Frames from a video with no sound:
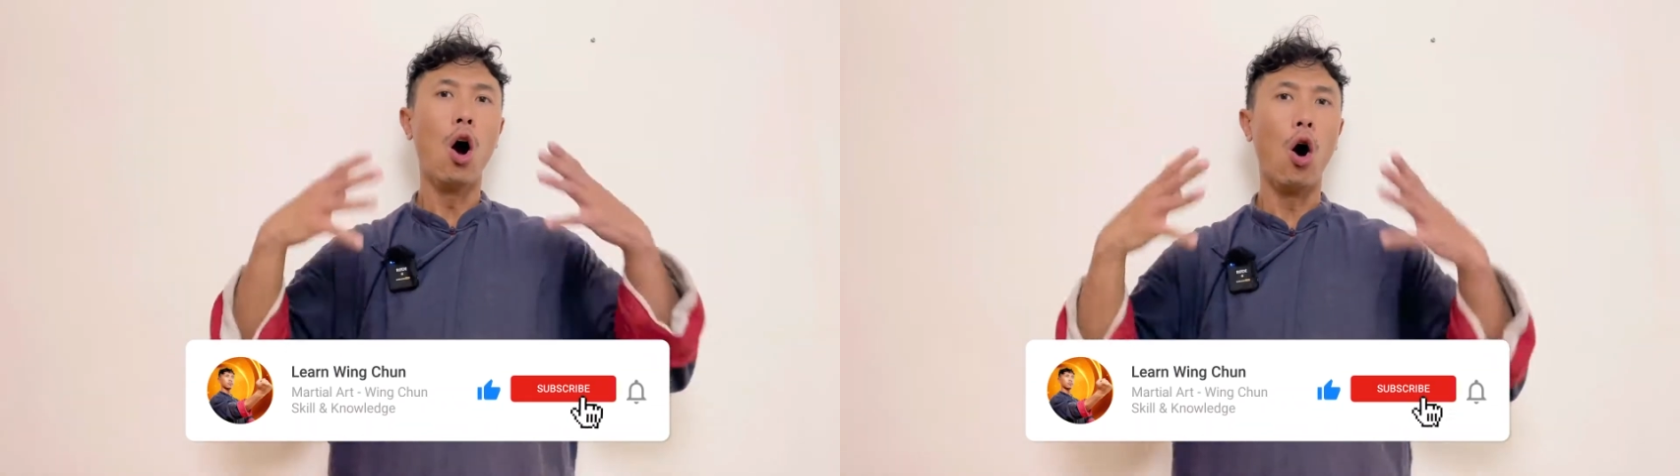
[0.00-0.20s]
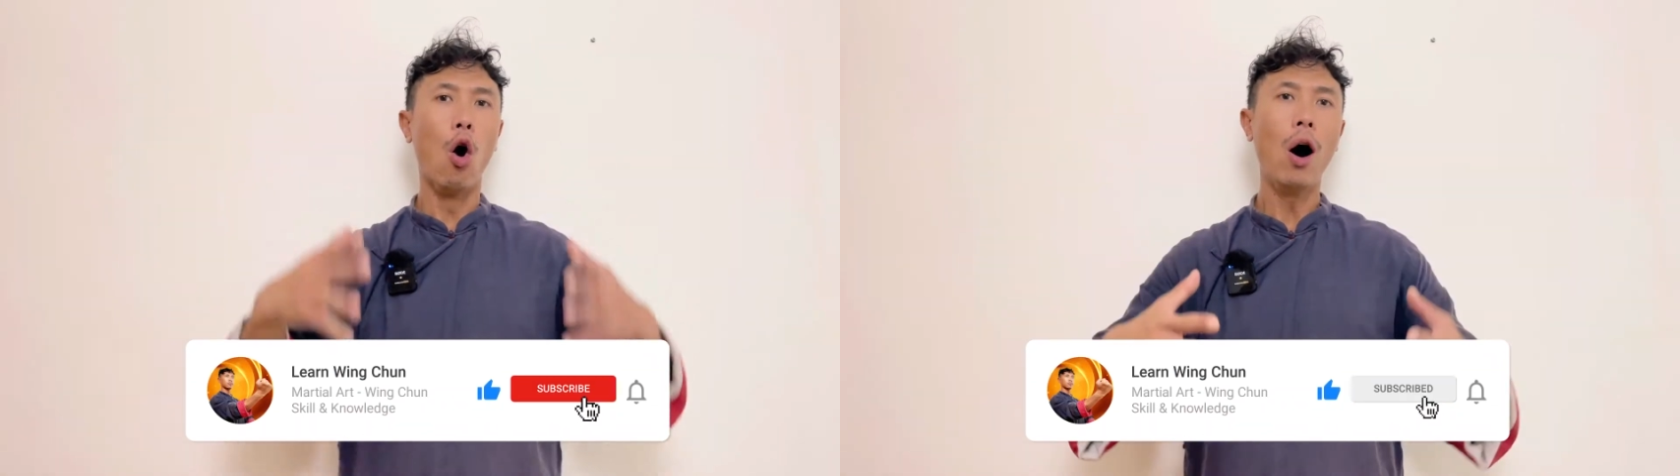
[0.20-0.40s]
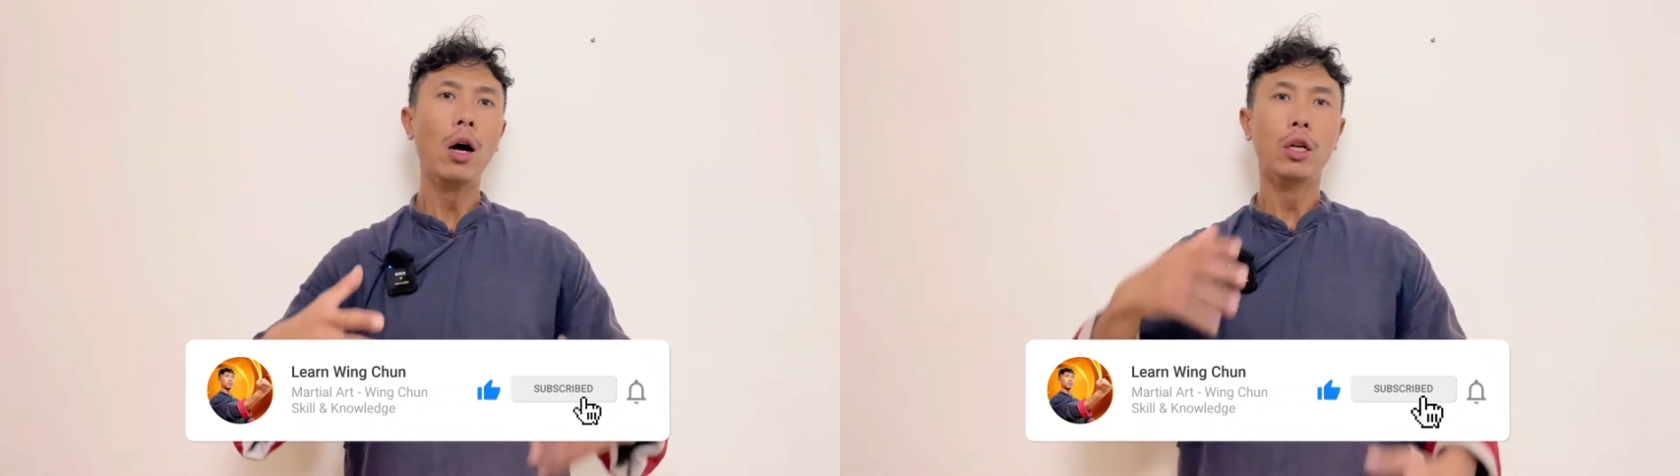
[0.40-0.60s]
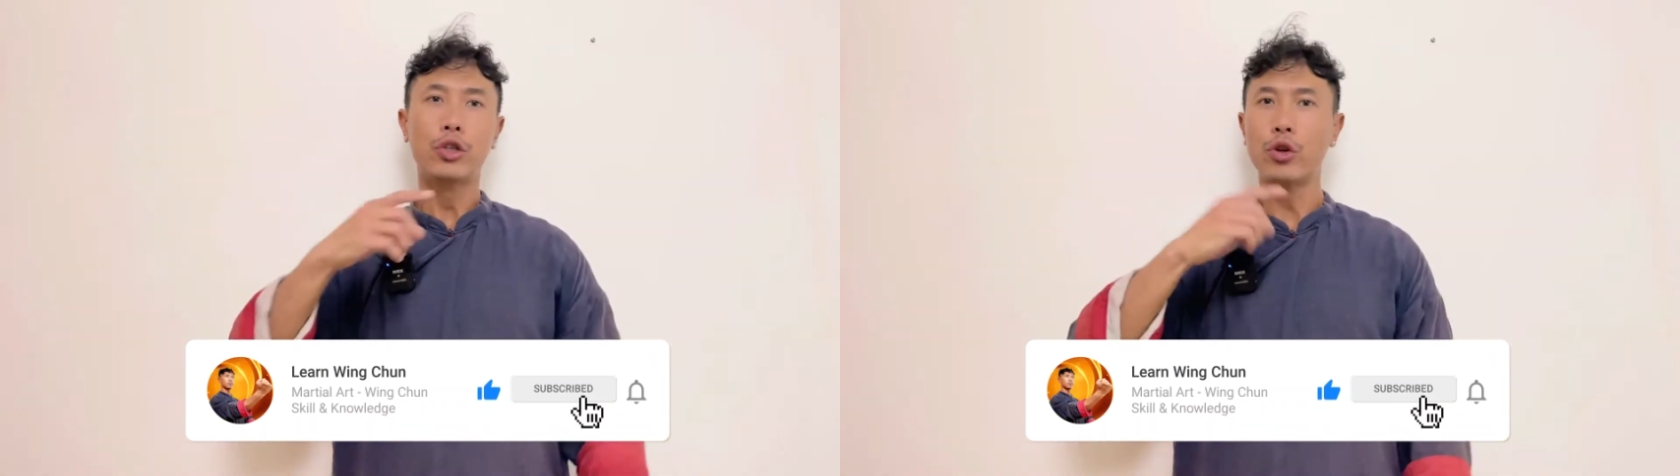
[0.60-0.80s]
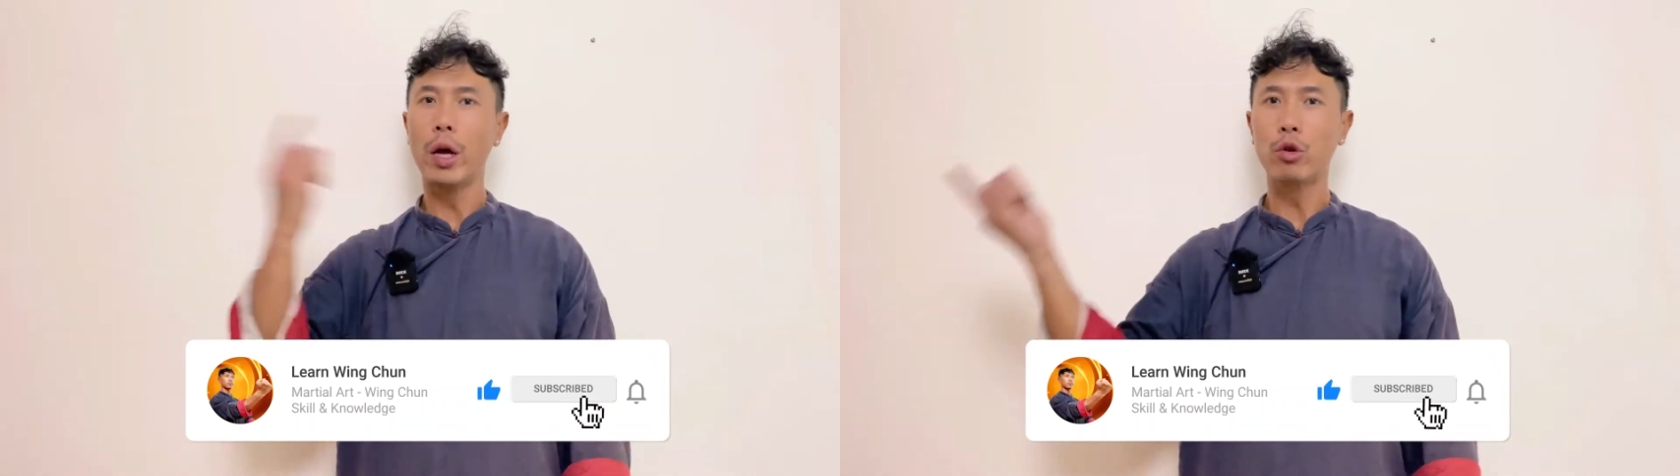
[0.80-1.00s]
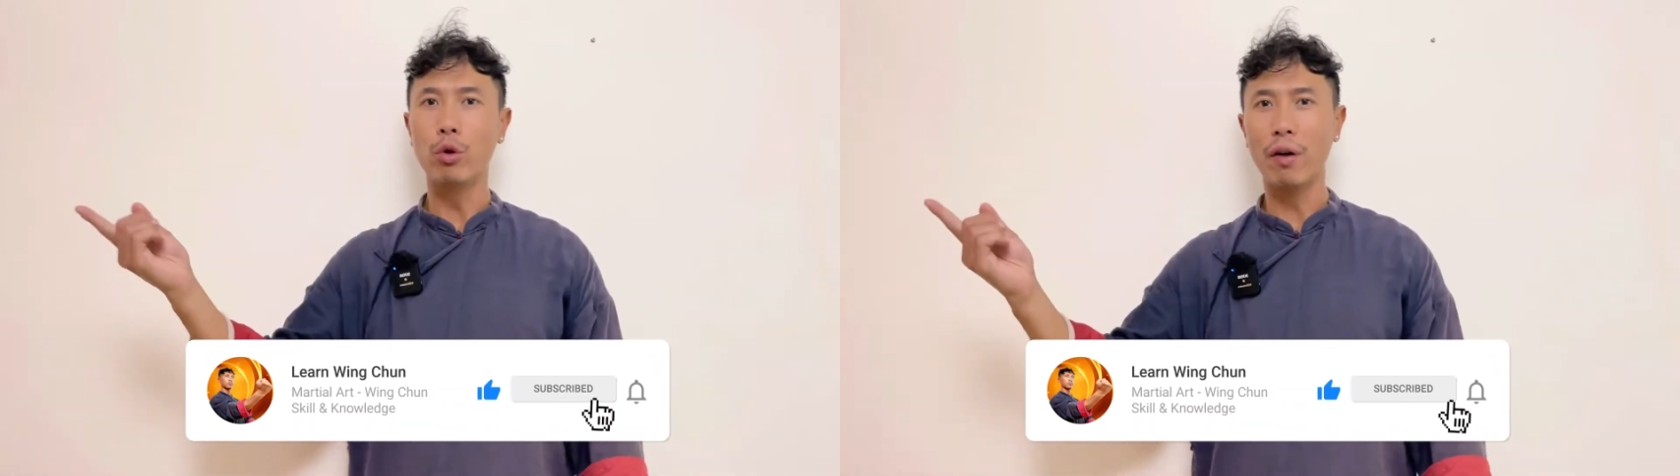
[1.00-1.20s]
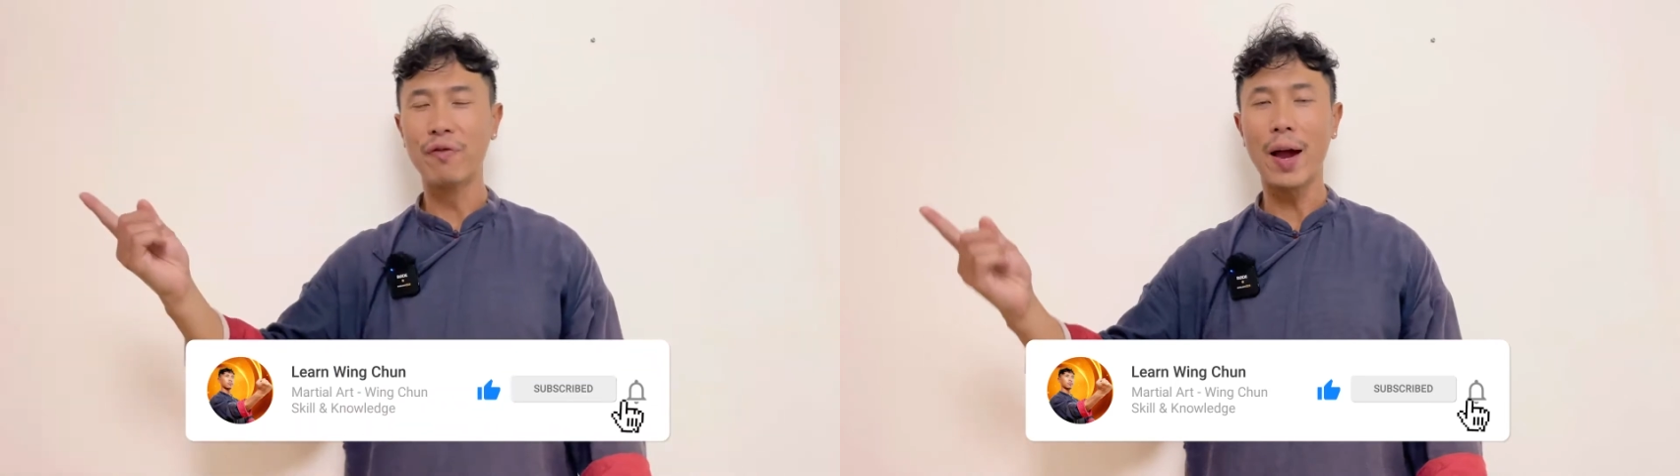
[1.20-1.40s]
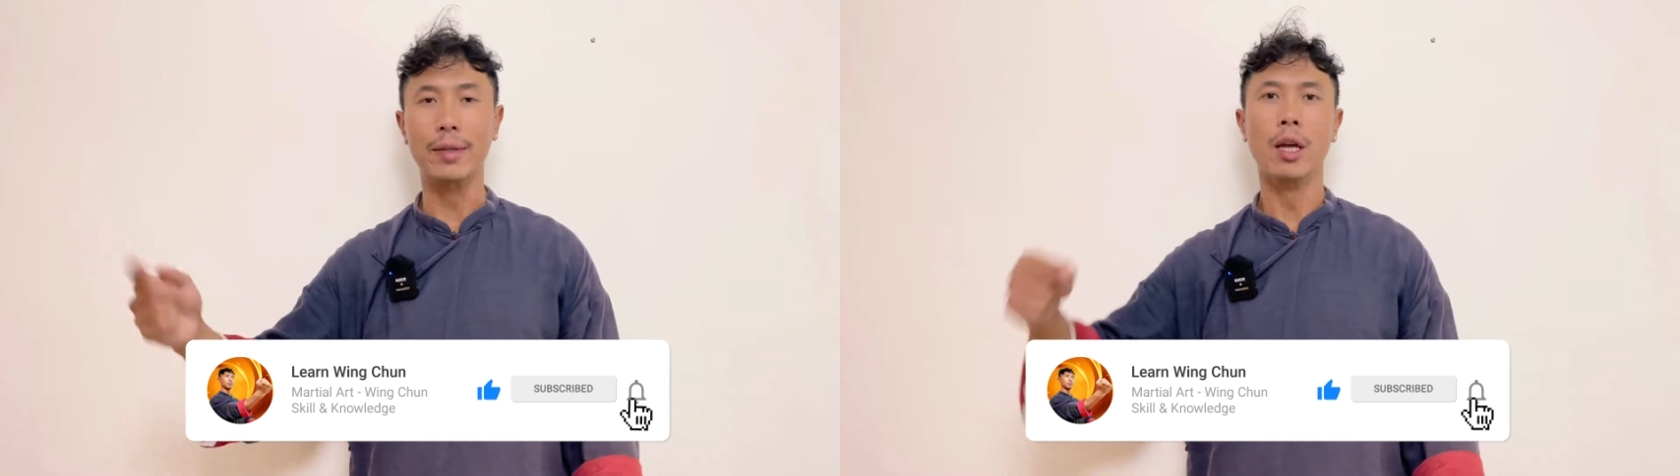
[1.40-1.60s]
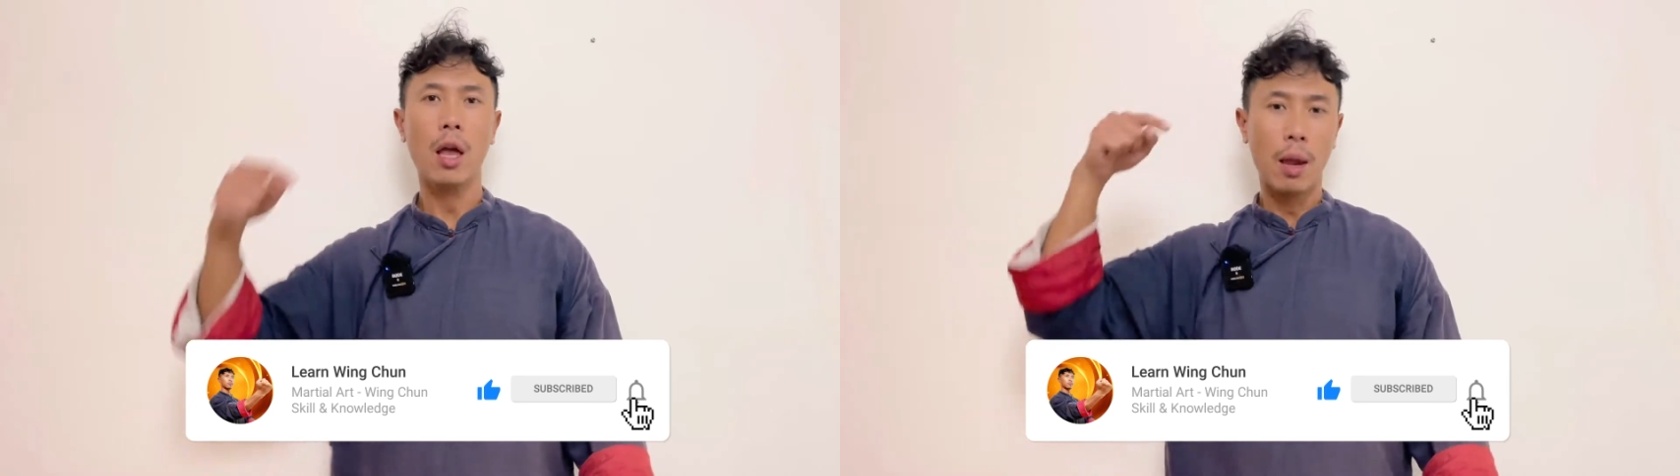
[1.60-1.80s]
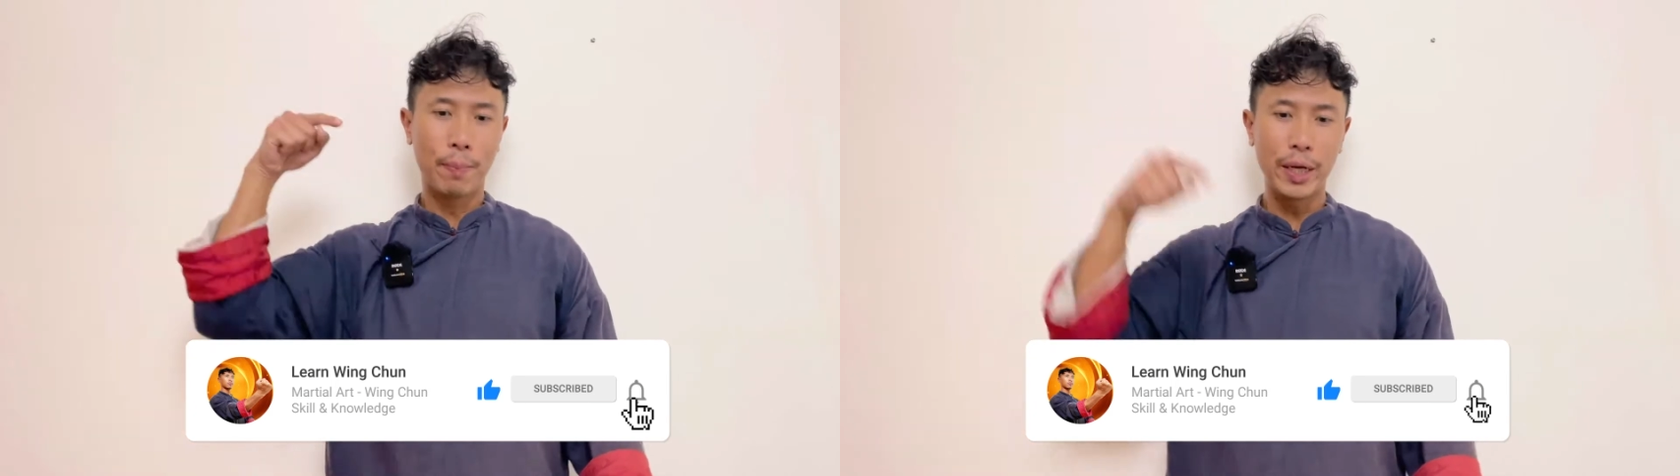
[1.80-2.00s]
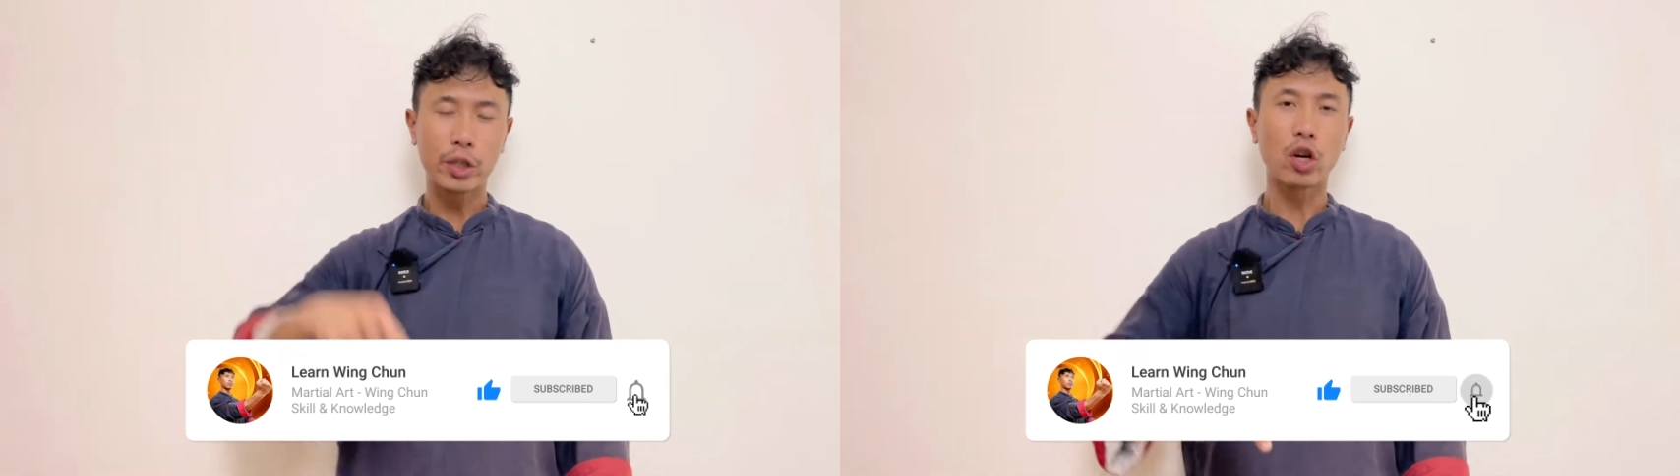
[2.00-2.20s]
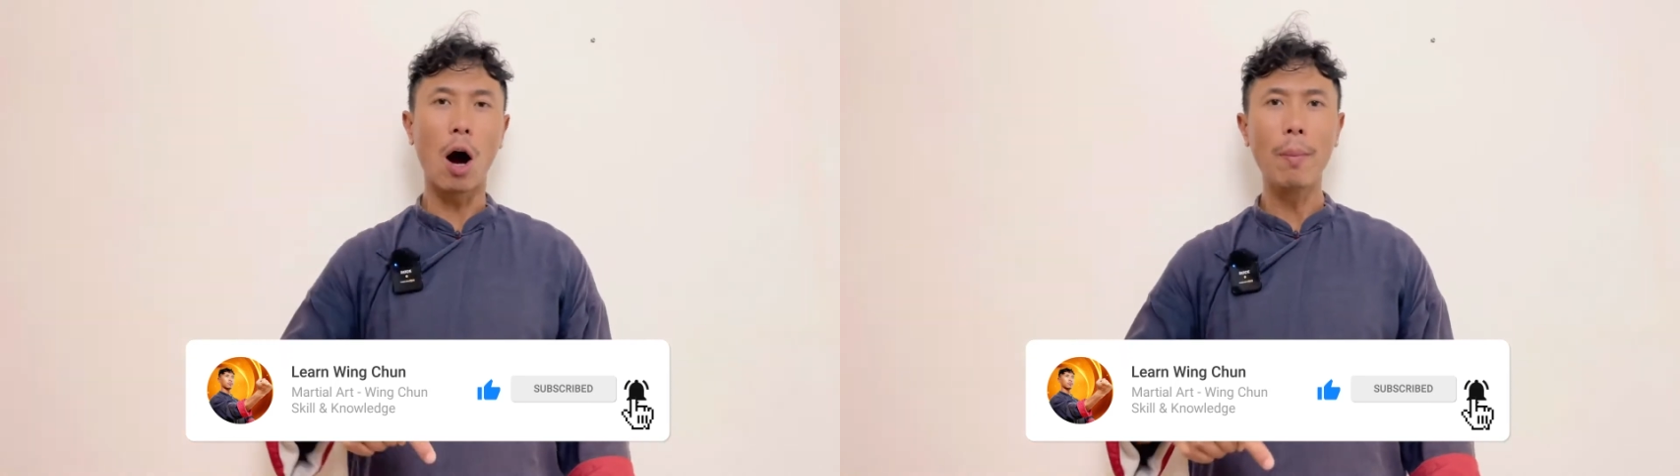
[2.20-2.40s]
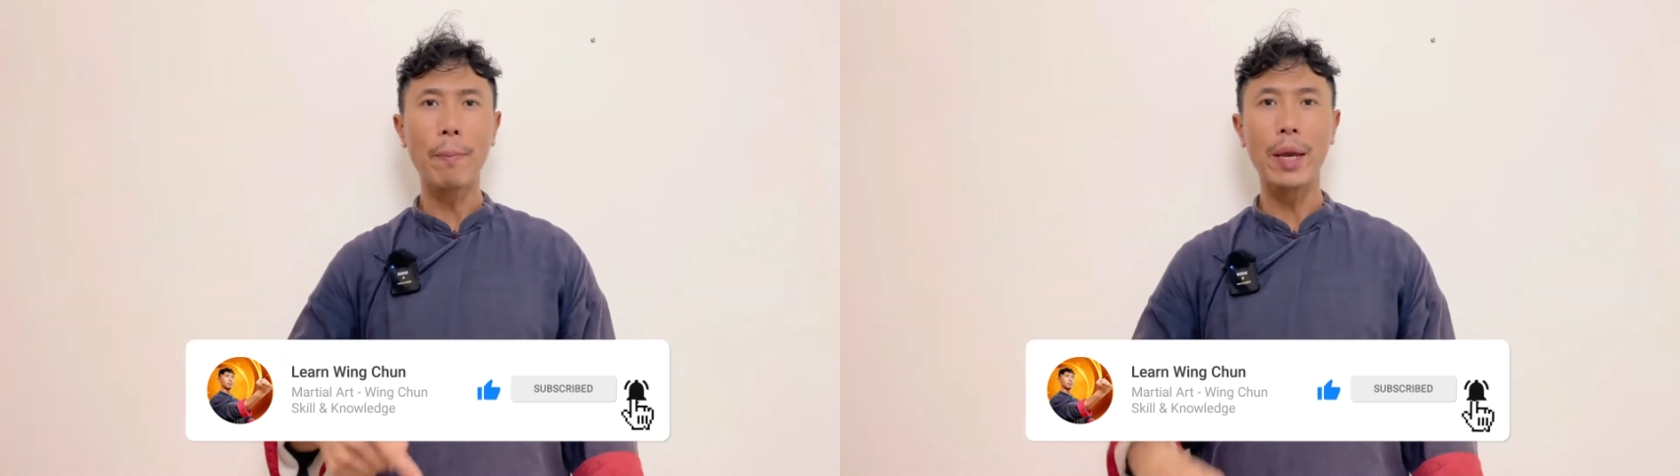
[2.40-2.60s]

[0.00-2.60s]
or share to your friends. Please comment